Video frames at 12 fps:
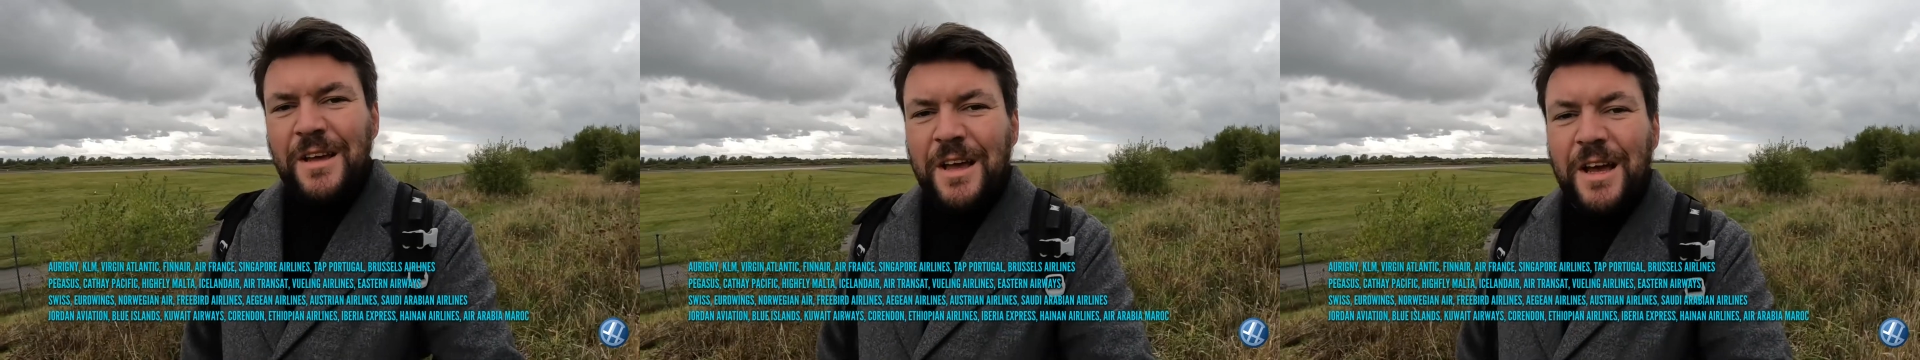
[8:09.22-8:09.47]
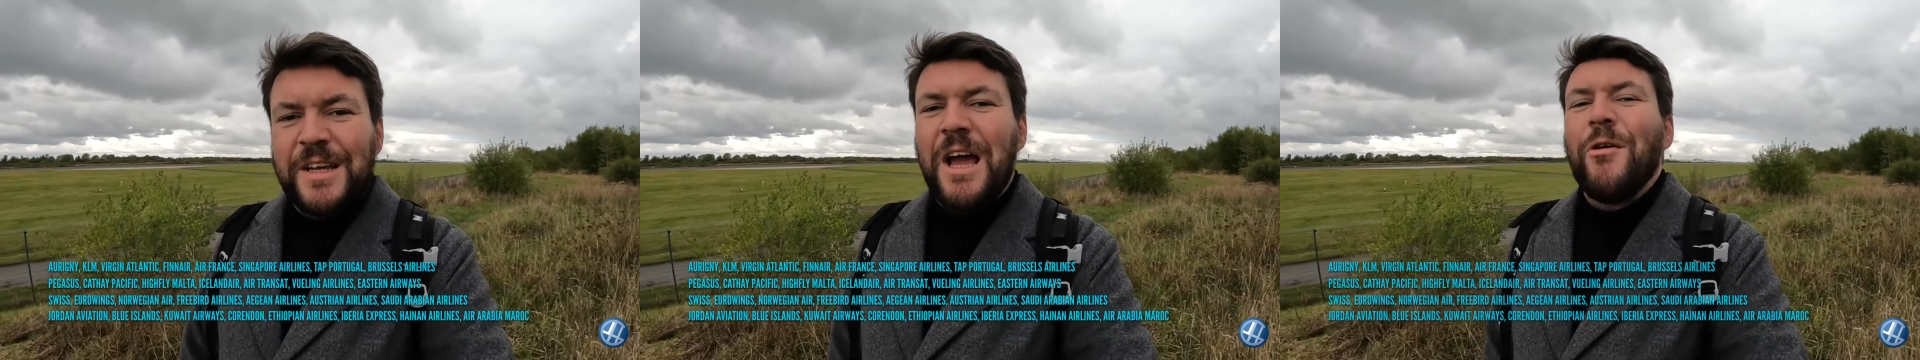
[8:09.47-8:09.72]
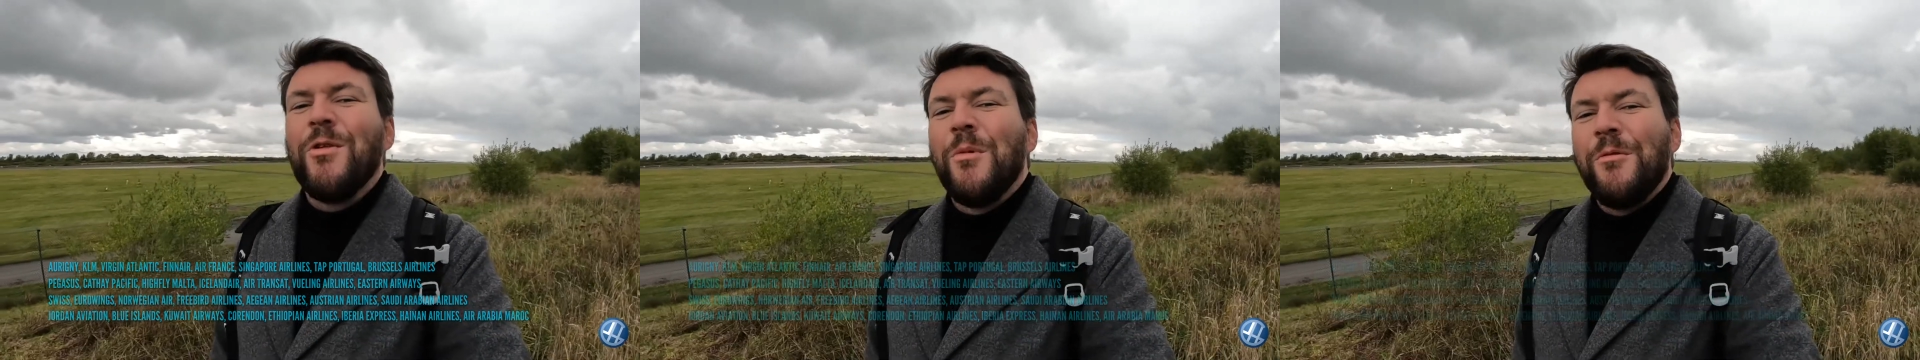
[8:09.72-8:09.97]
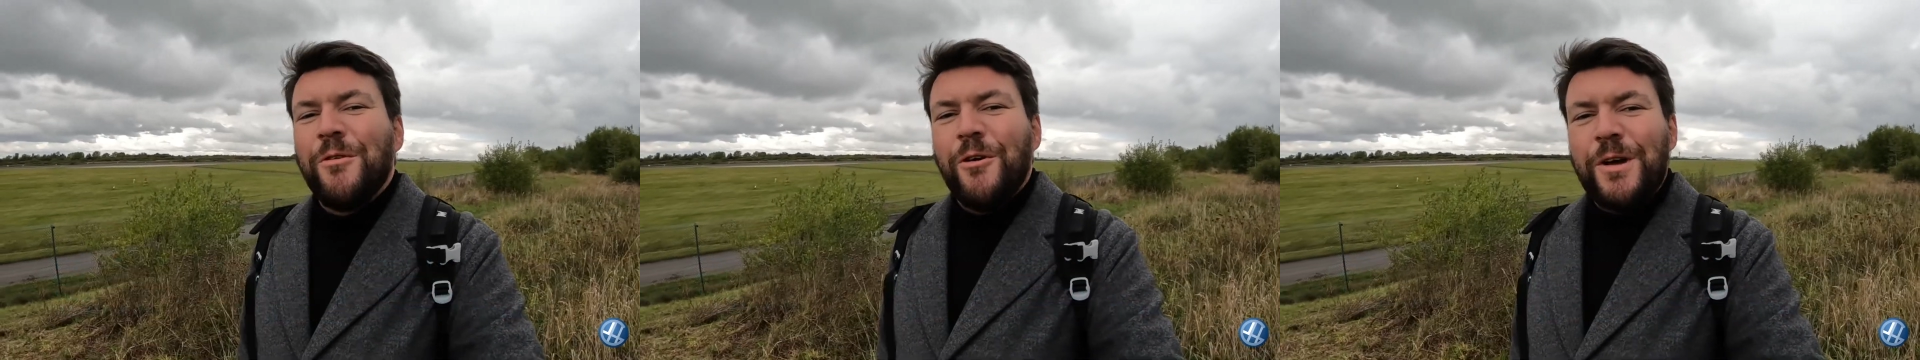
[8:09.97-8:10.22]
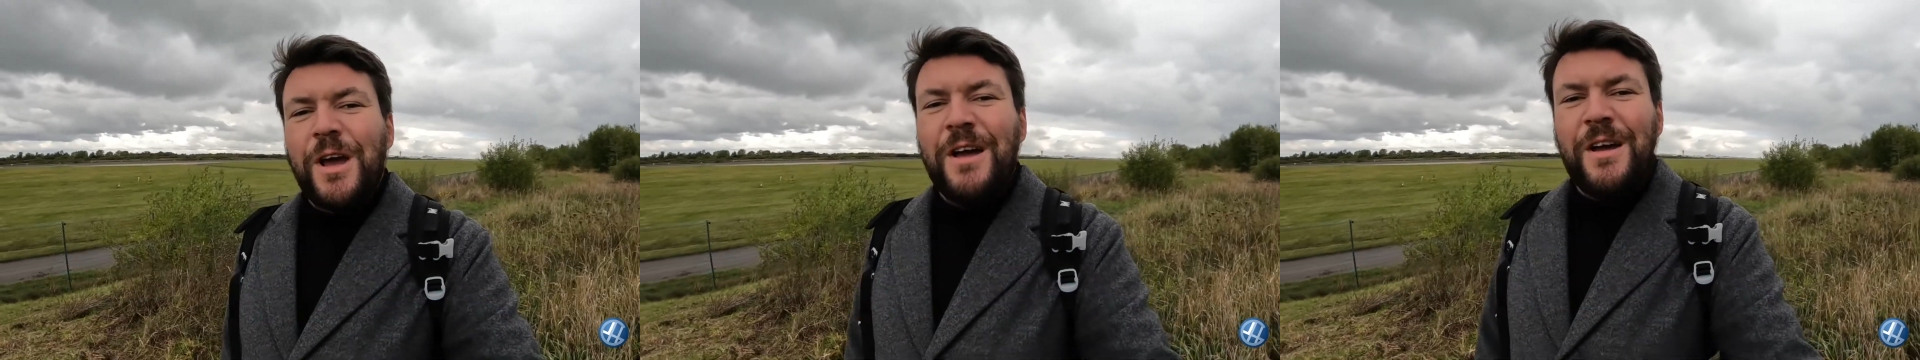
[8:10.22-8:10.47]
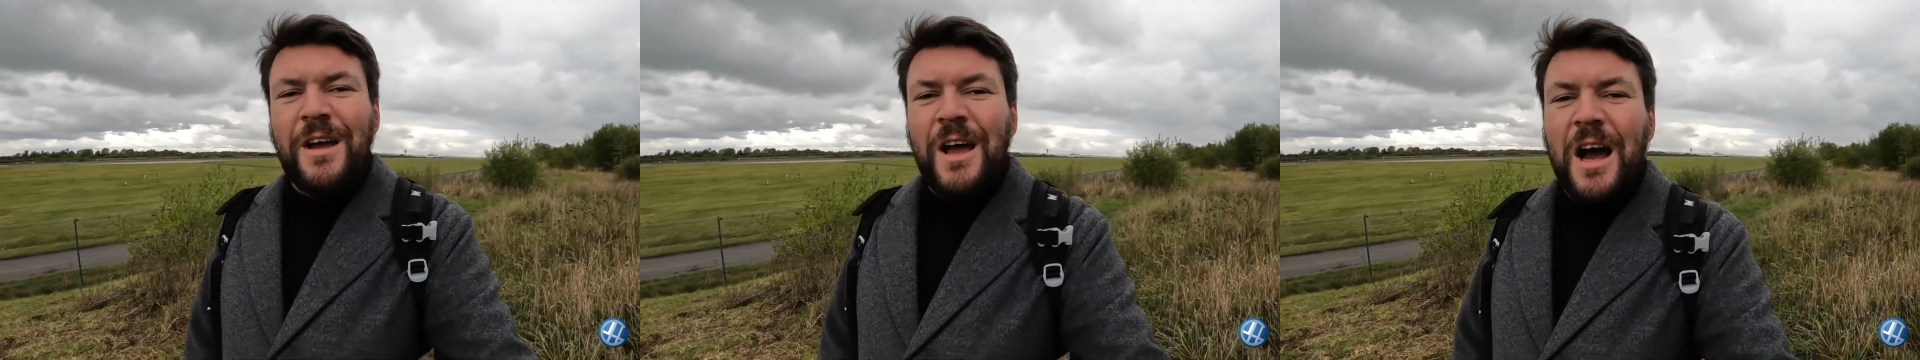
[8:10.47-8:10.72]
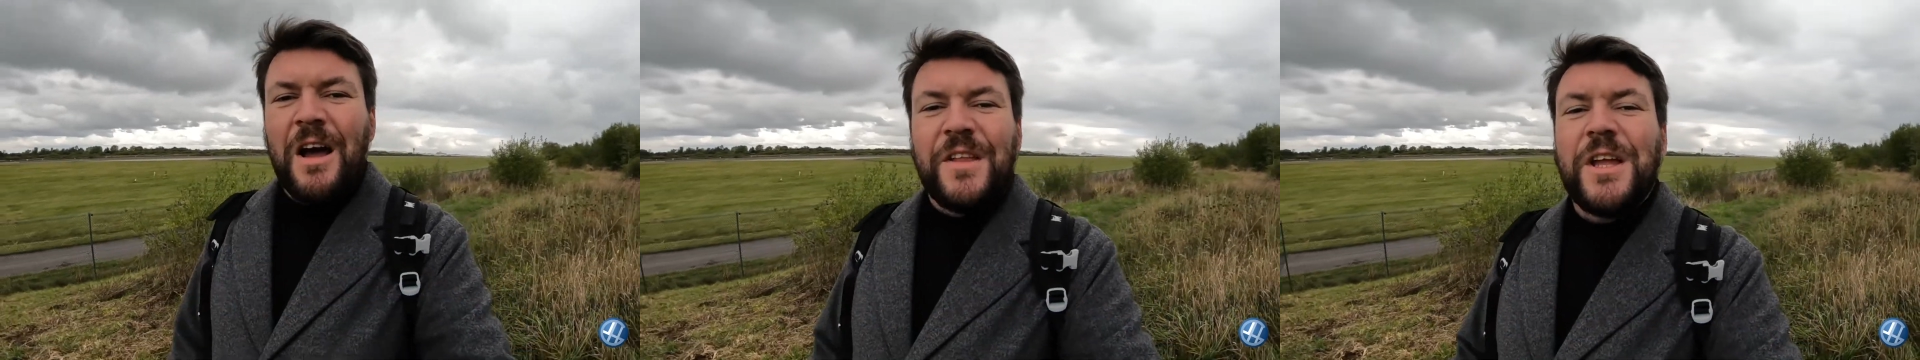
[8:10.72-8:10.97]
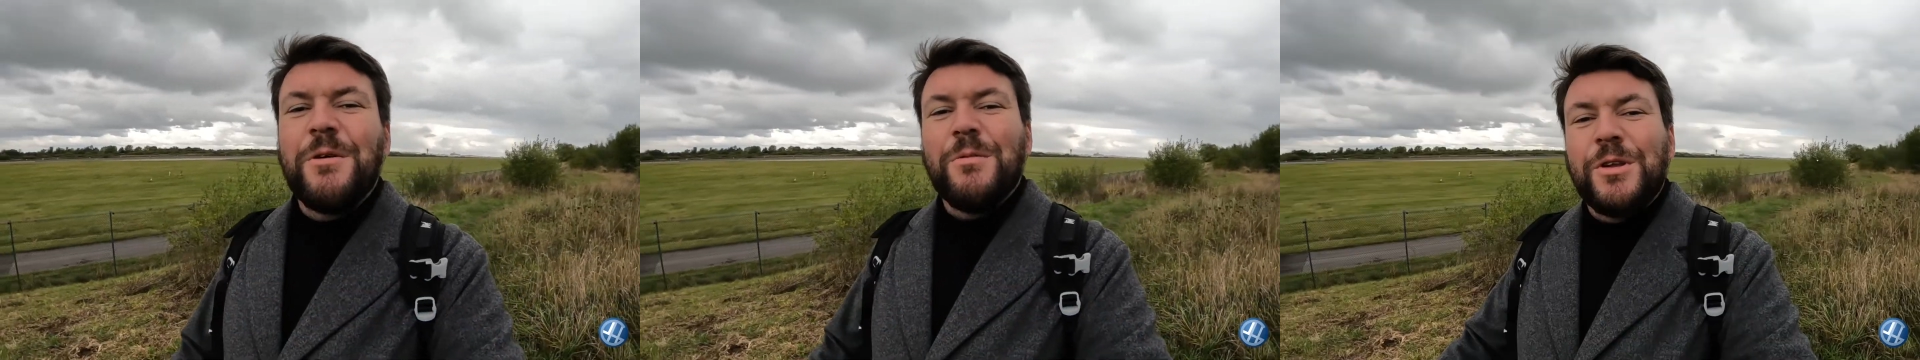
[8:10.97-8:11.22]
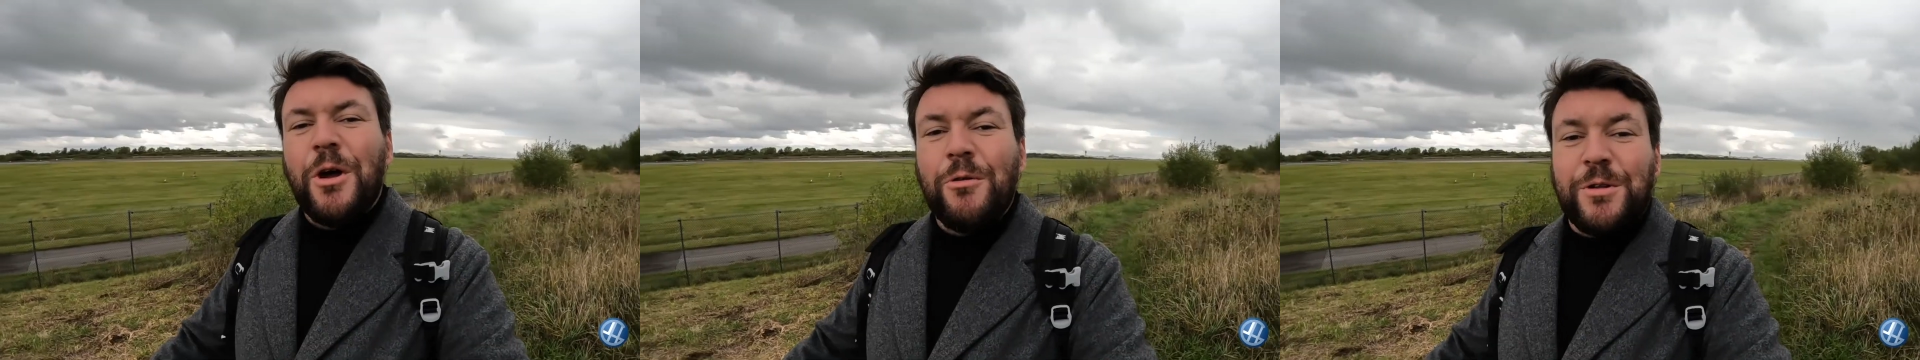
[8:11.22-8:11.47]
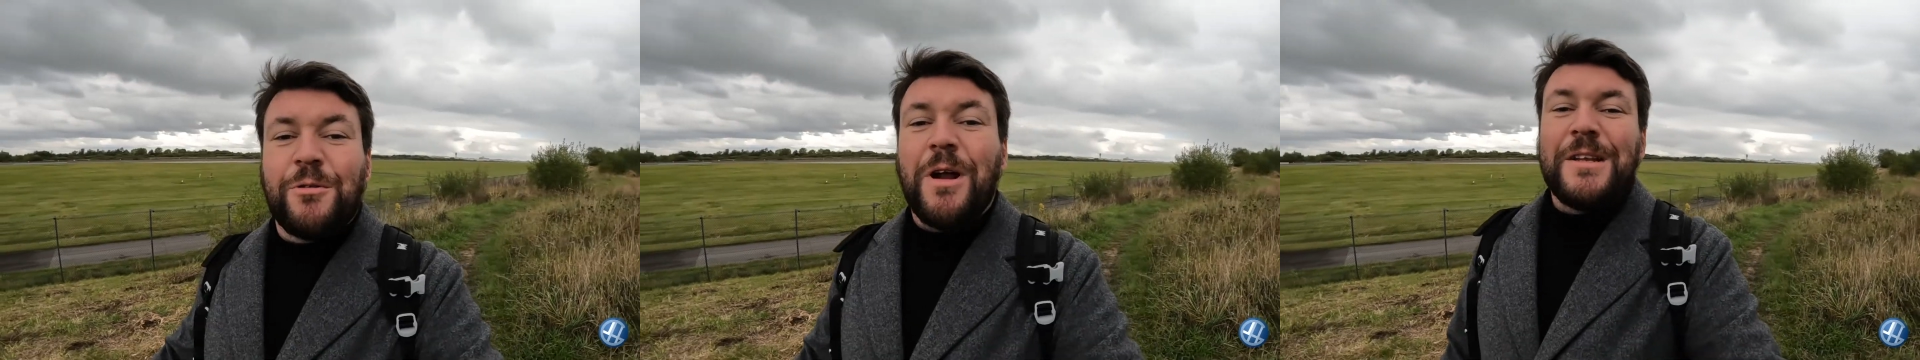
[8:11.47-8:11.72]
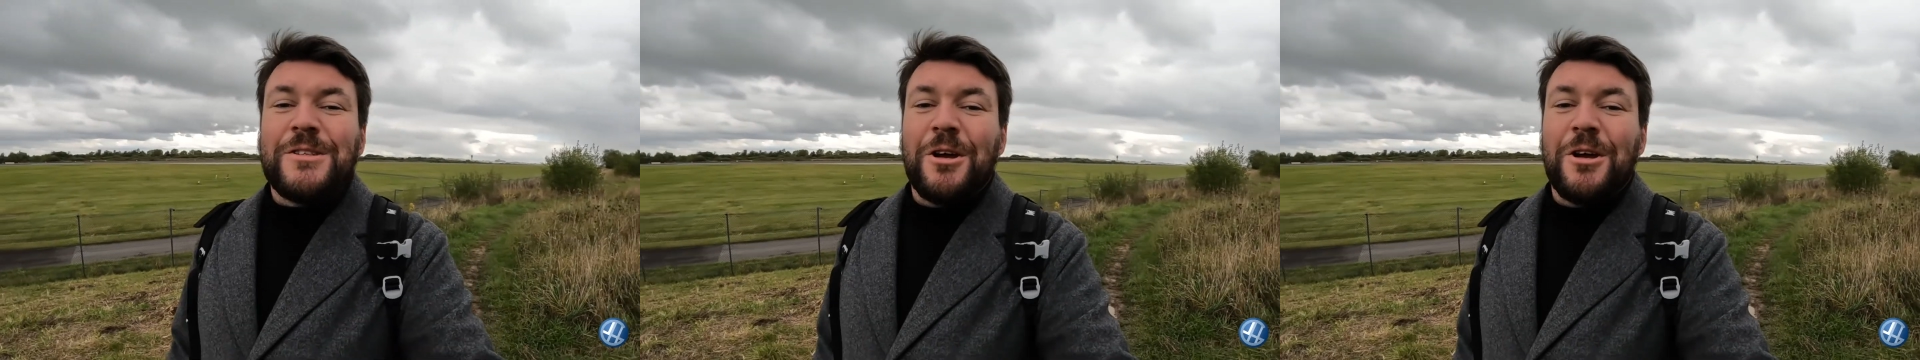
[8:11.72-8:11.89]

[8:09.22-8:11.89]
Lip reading: and count them up for you, and then you will know the grand